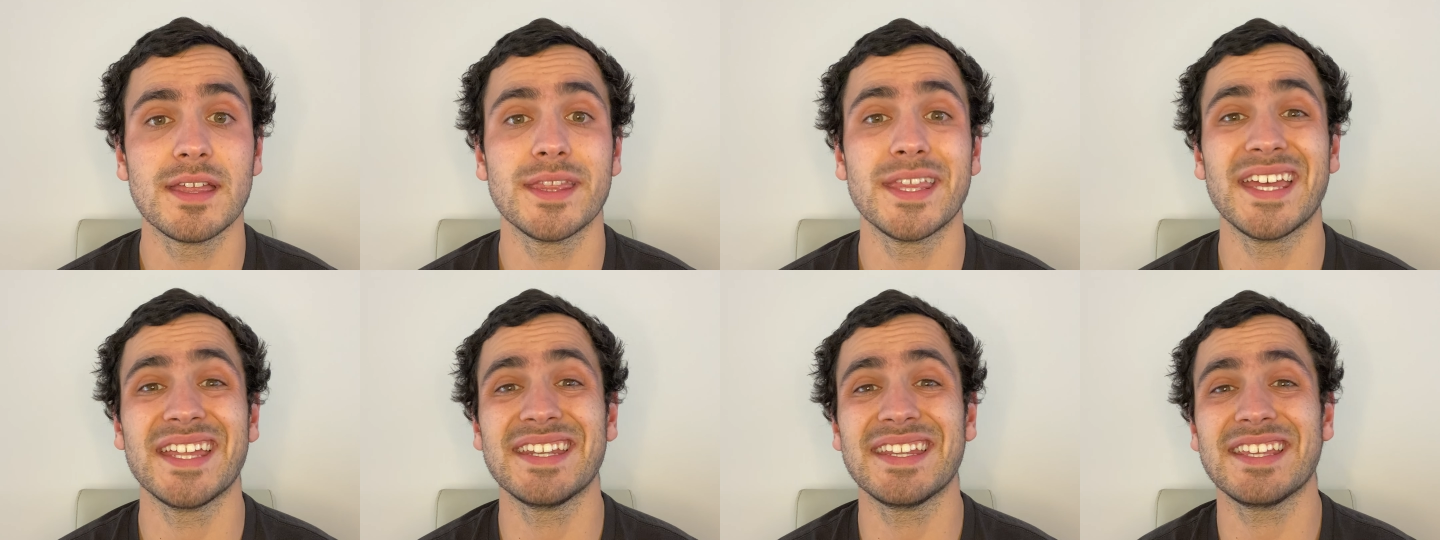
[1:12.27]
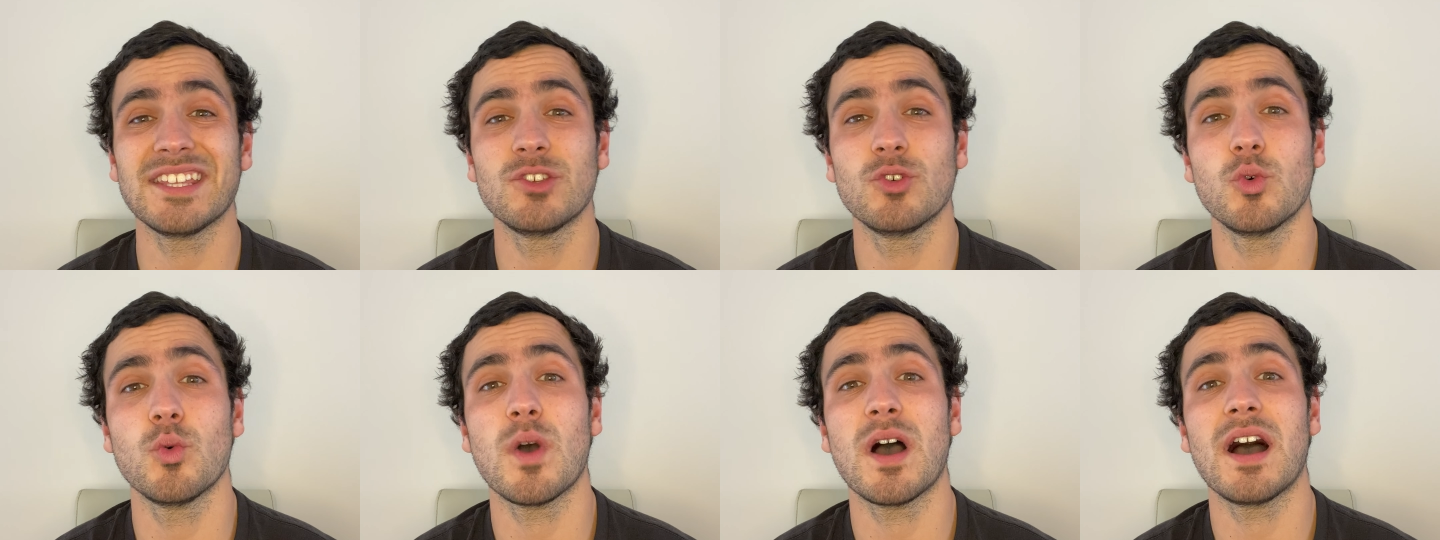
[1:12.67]
then
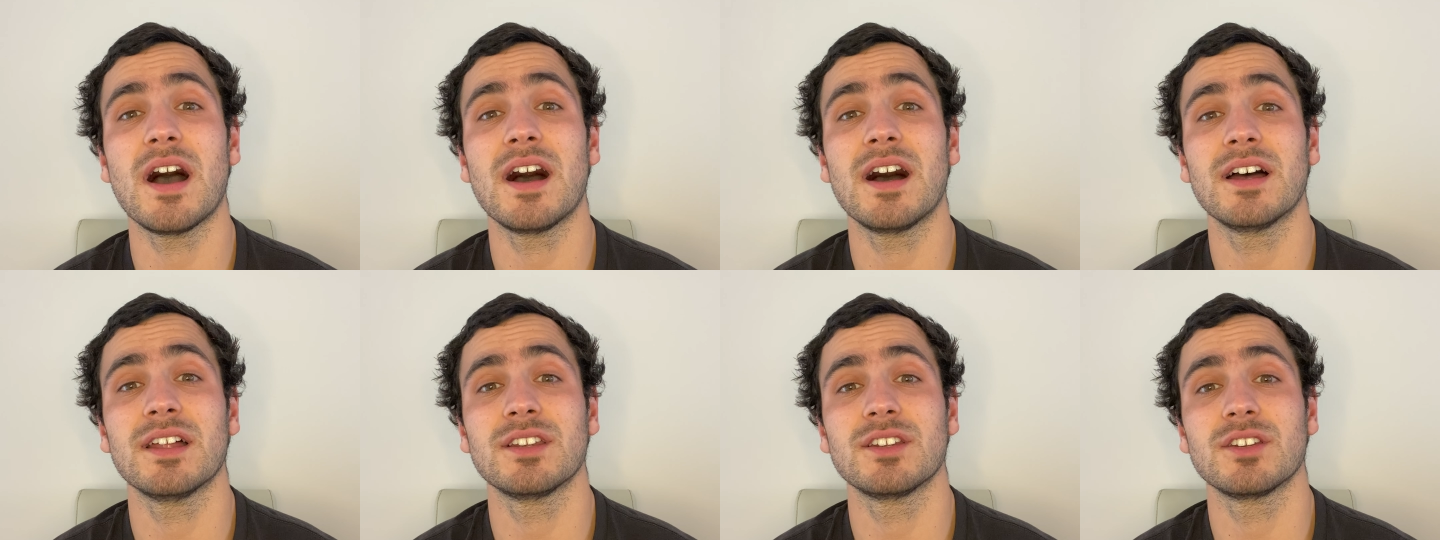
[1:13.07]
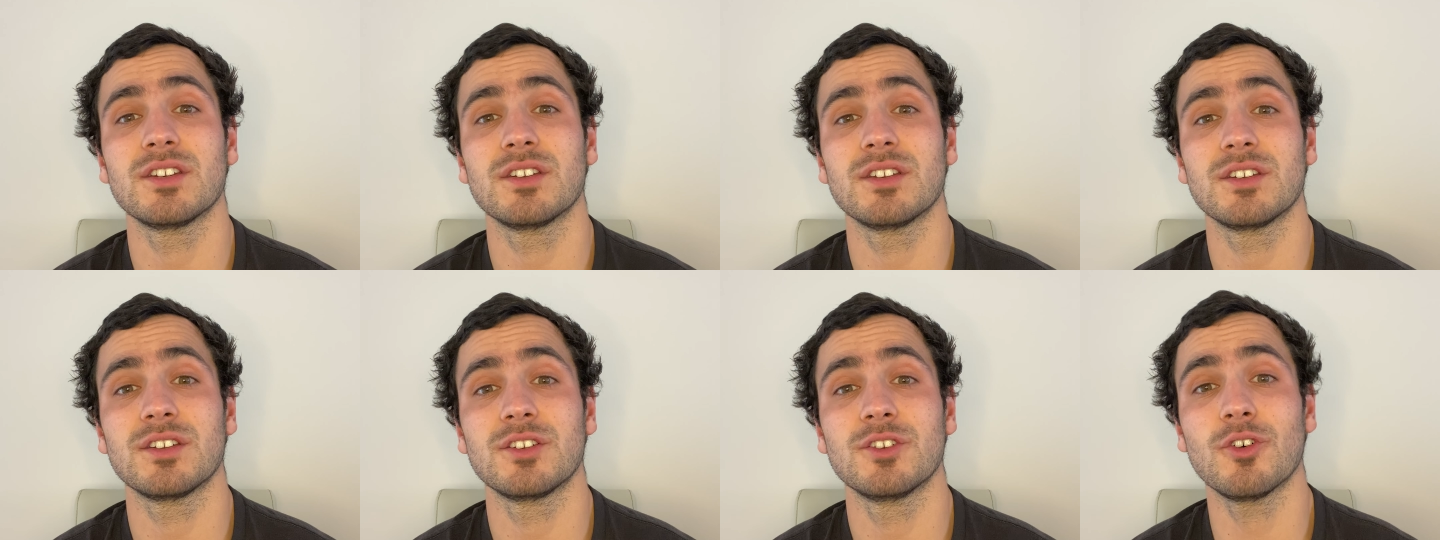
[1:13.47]
you are
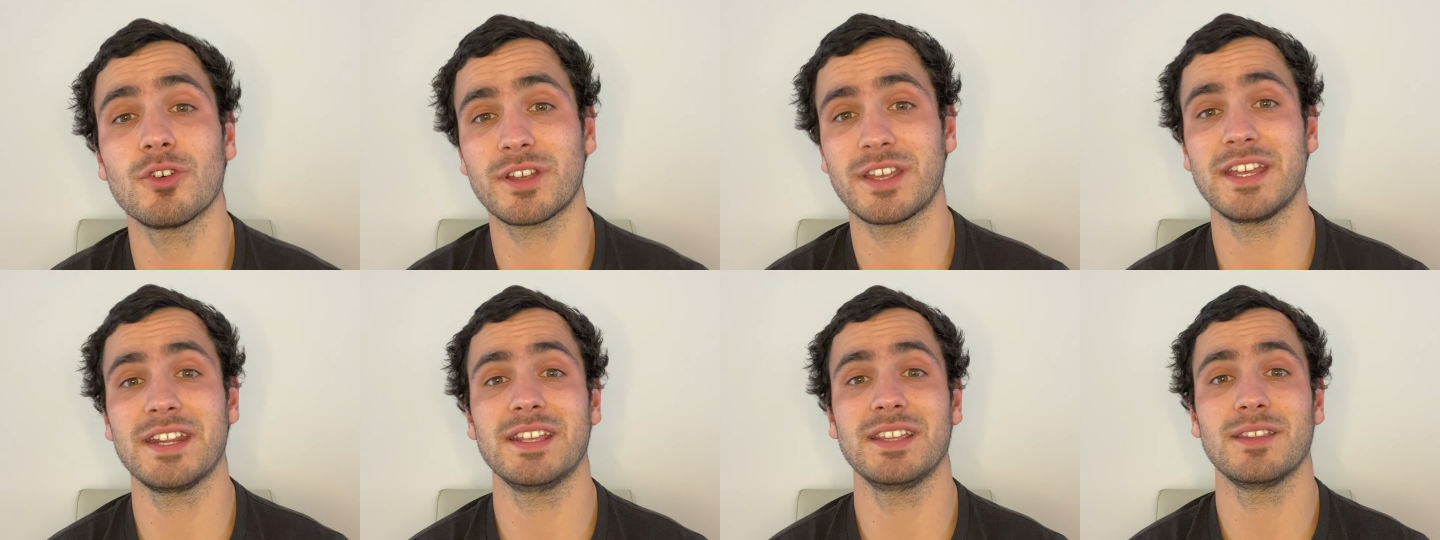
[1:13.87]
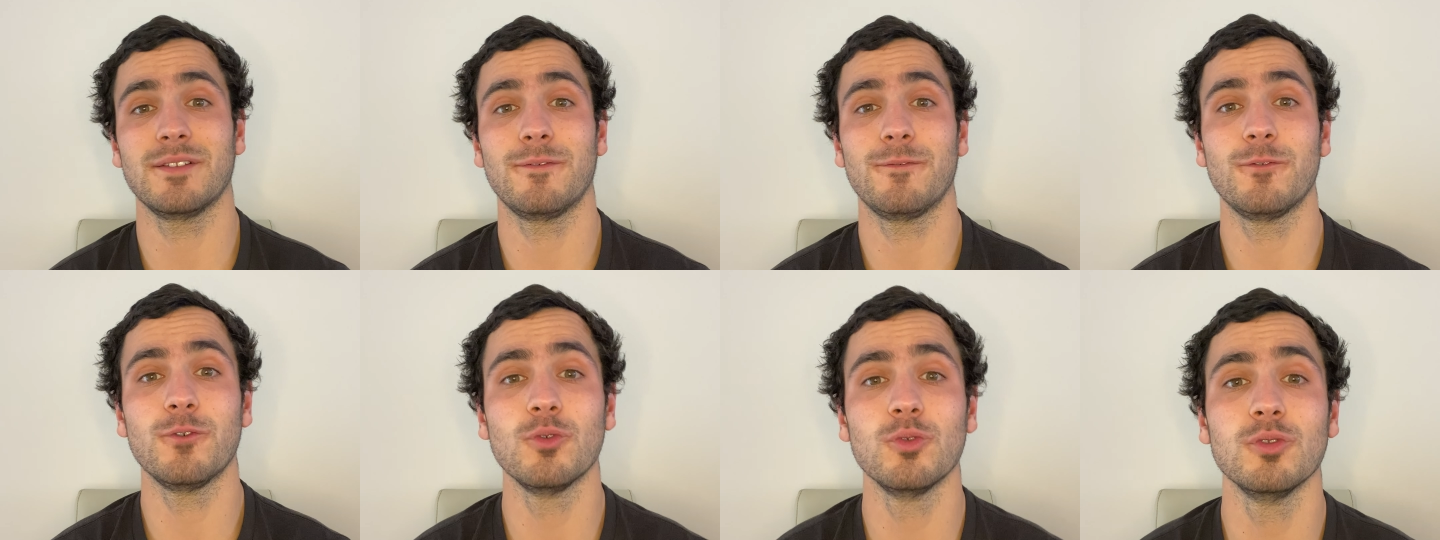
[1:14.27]
not getting the
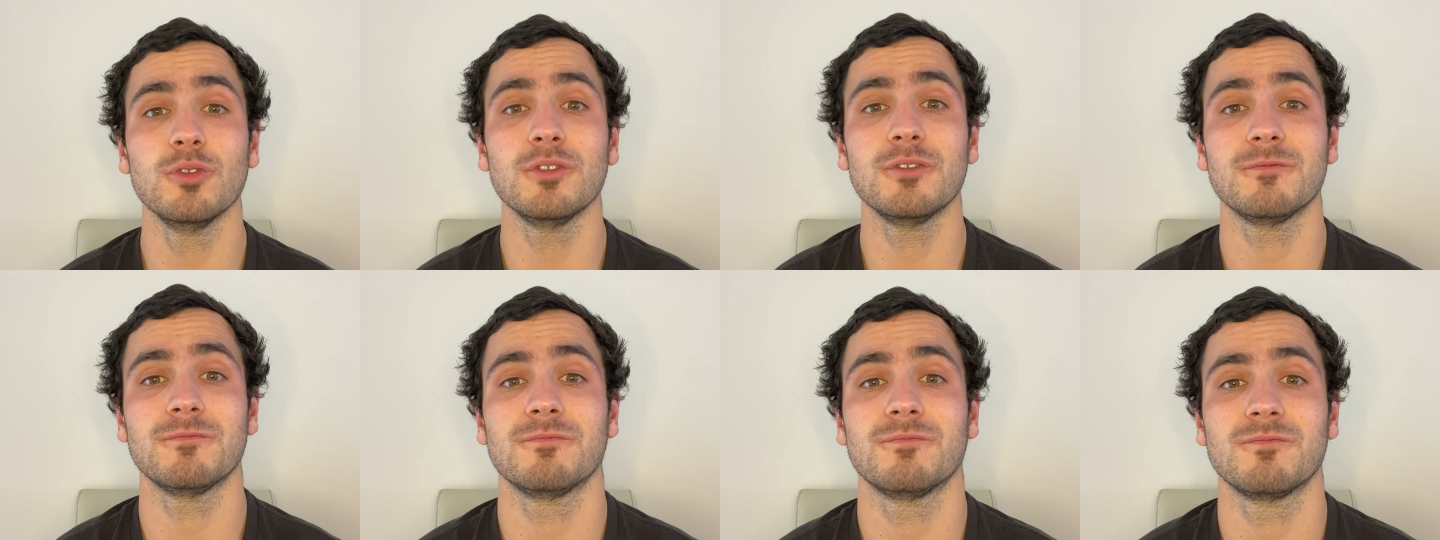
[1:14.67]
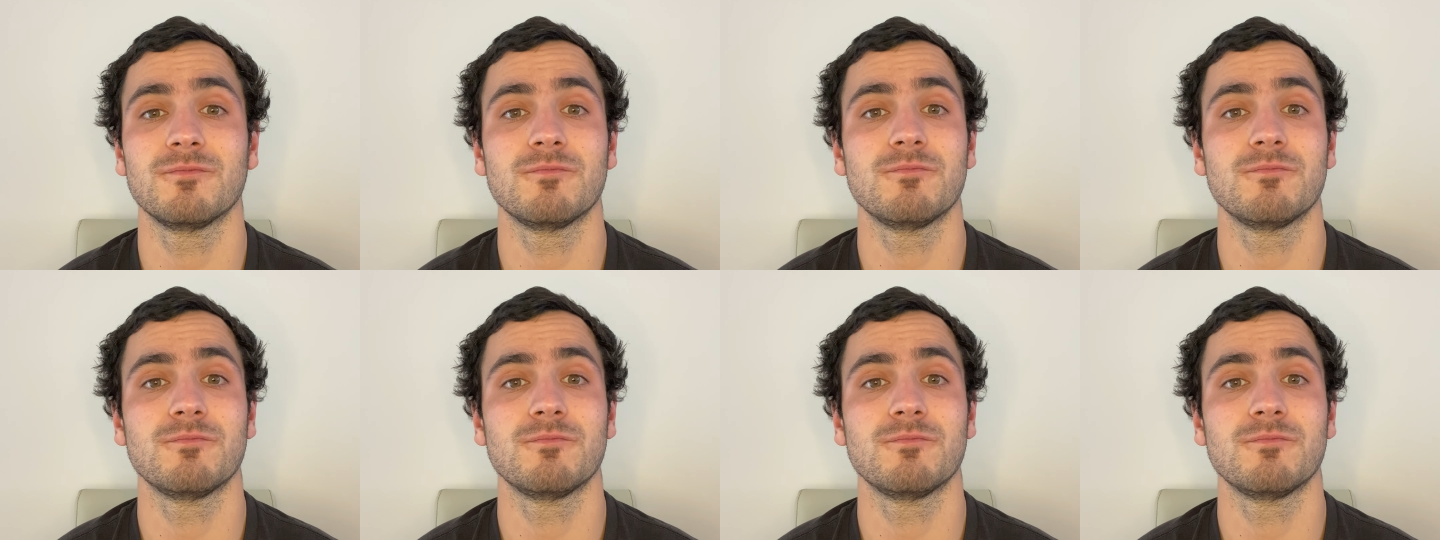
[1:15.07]
full